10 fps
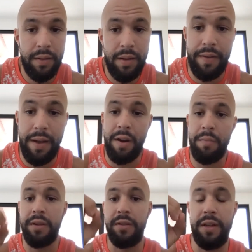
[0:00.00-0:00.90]
If that number
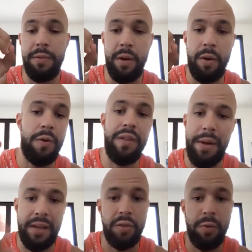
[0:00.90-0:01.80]
is 0, or the
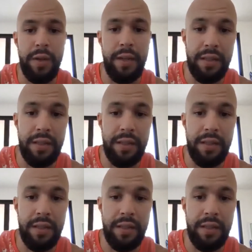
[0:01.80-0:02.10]
past 2 weeks,